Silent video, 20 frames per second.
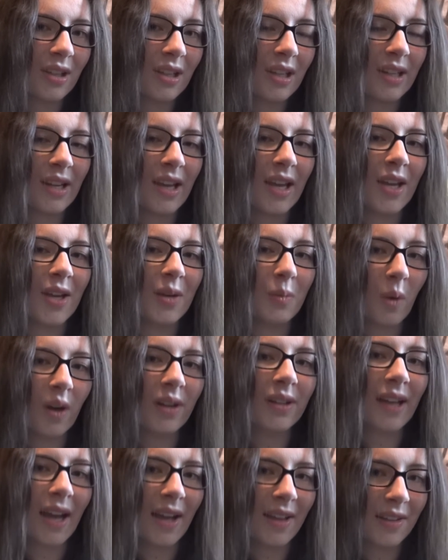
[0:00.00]
in a
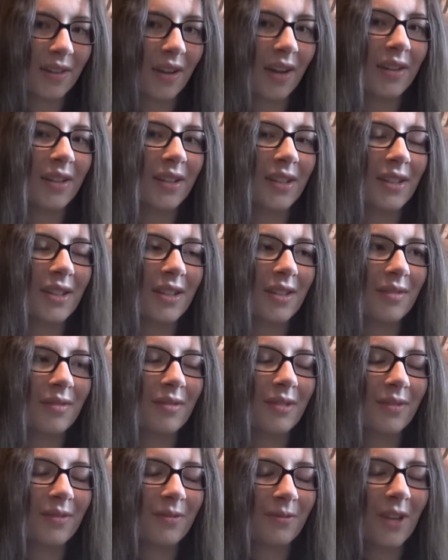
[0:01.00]
1 gallon unheated,
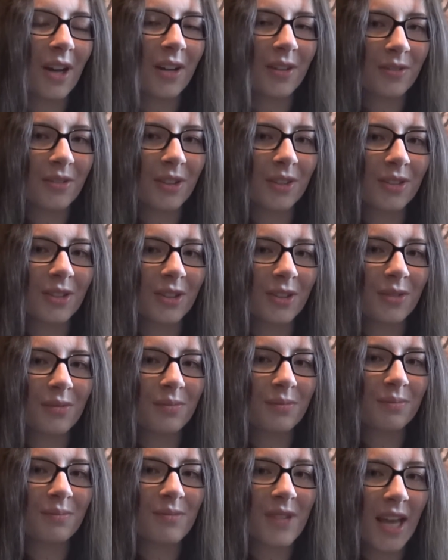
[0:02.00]
unfiltered
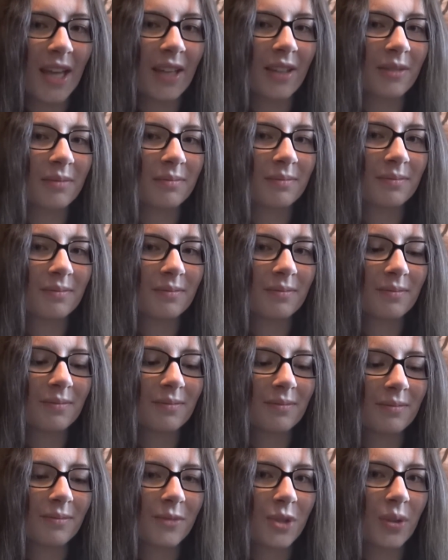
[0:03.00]
tank.
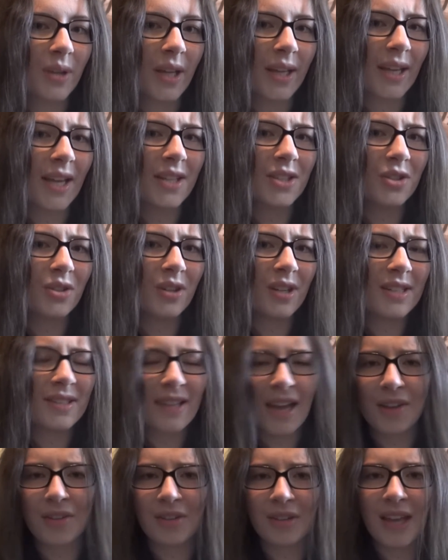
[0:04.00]
So like, as good as
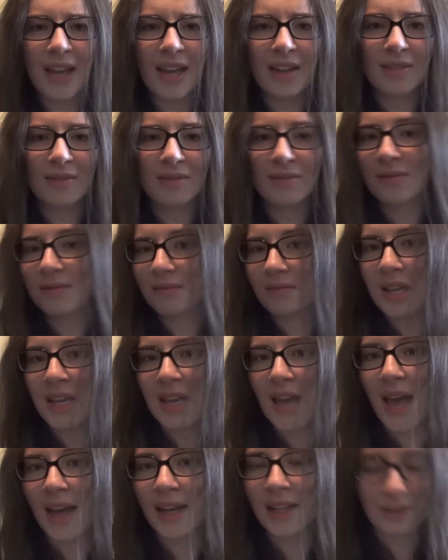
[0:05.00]
that could get, he
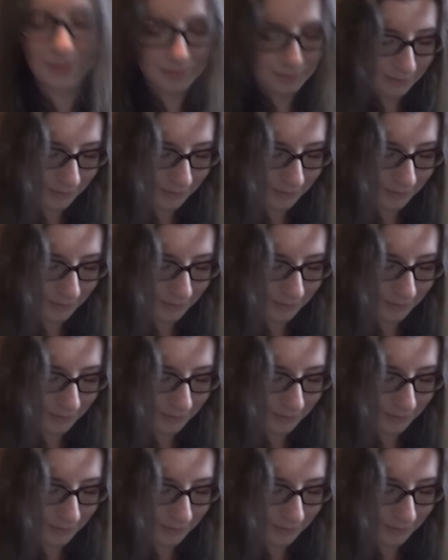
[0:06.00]
had it.